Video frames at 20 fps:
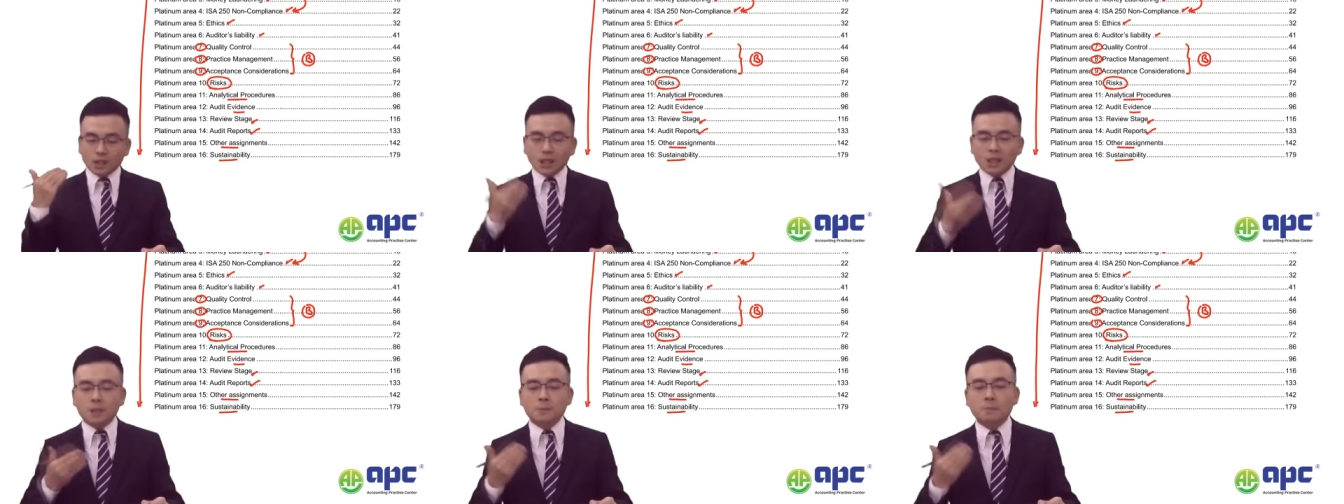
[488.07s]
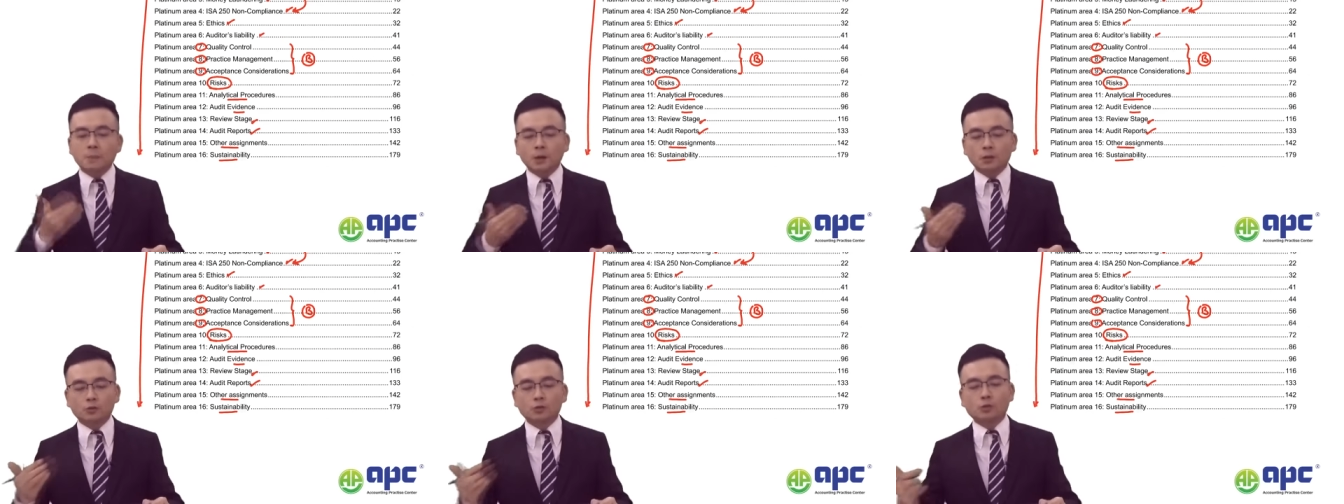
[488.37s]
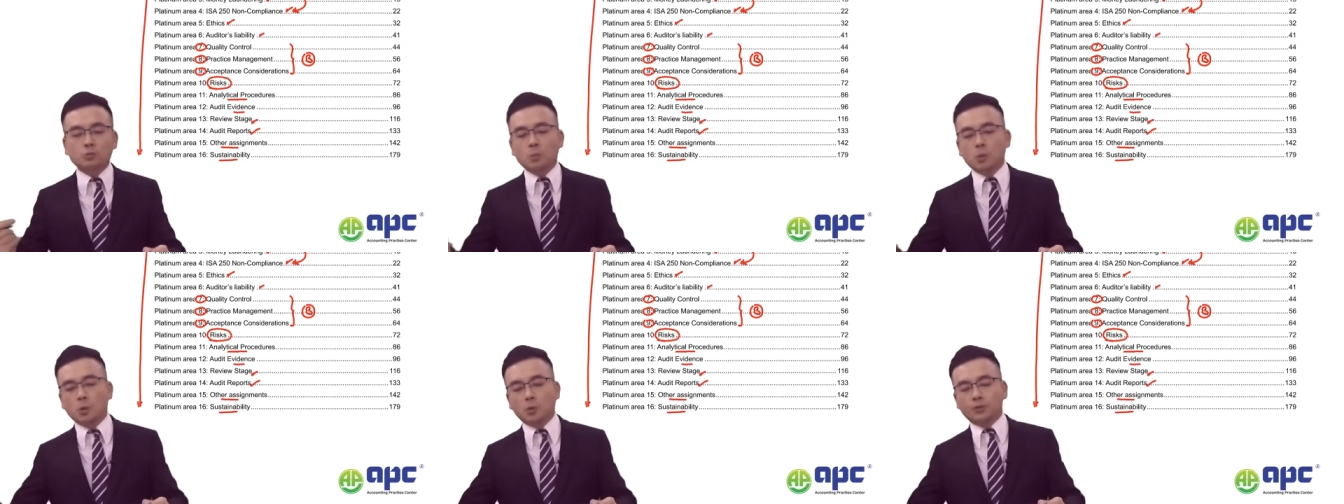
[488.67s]
in
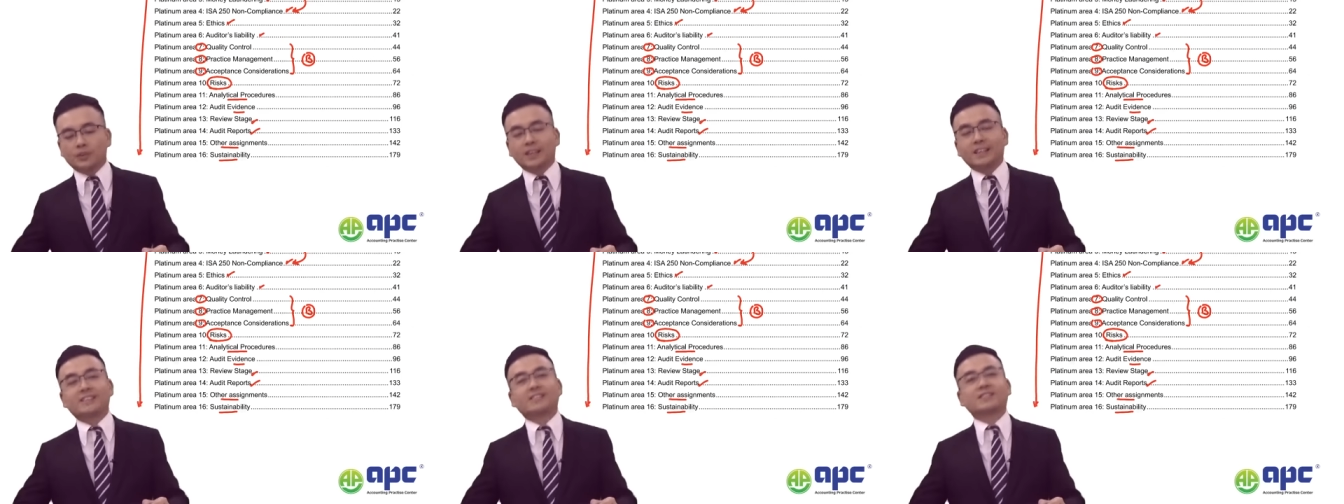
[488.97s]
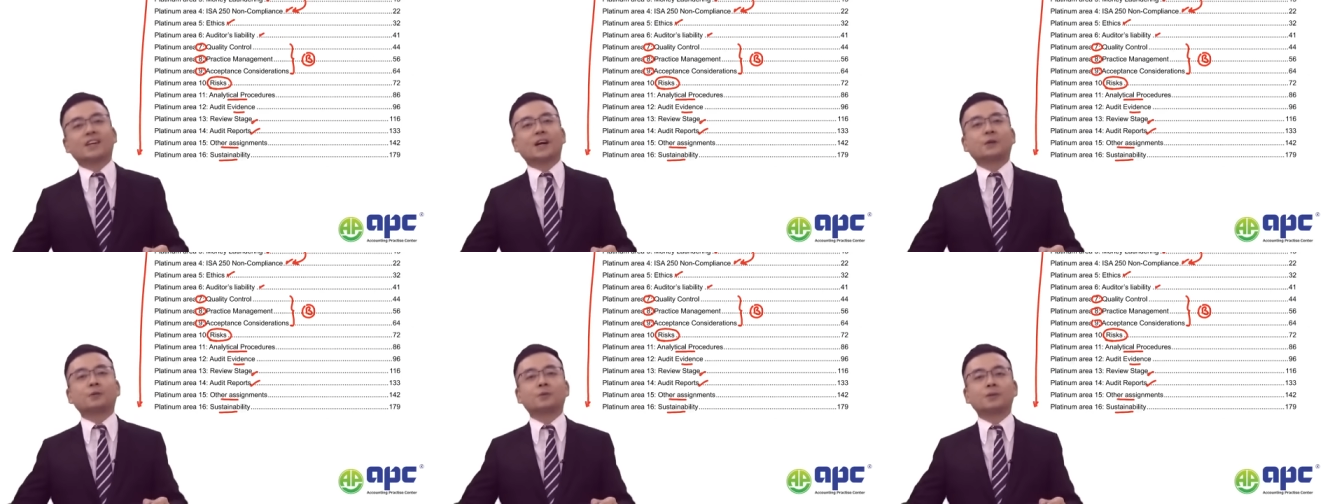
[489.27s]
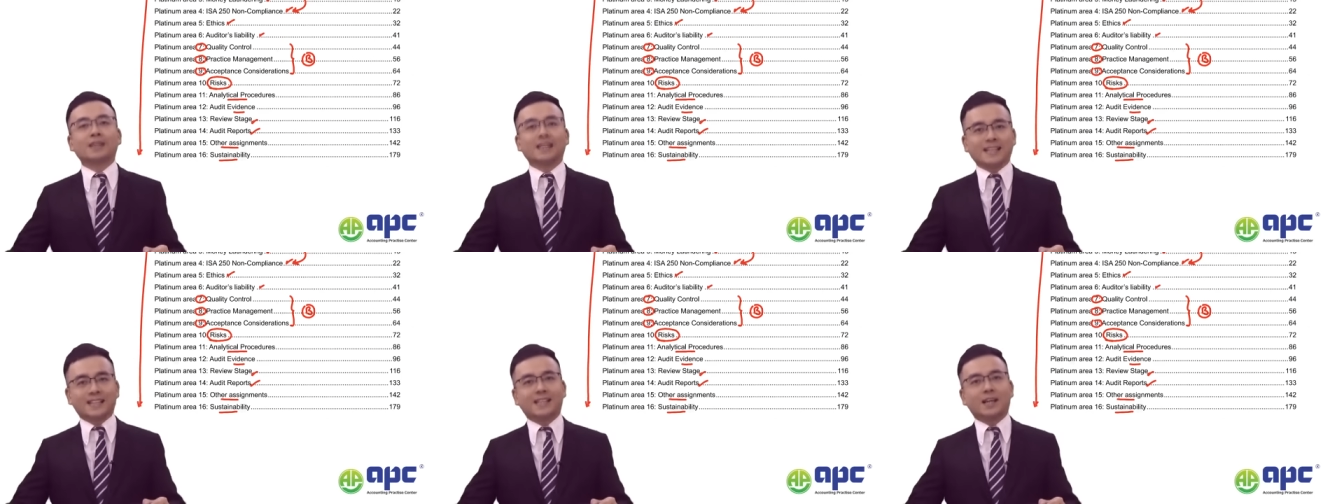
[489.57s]
much more detail
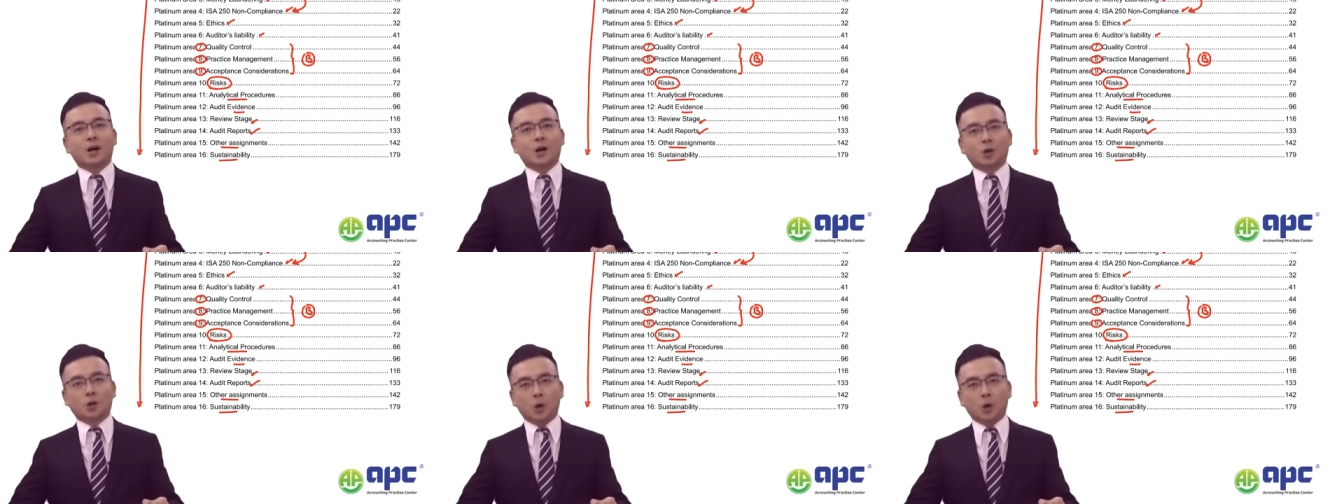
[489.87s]
in our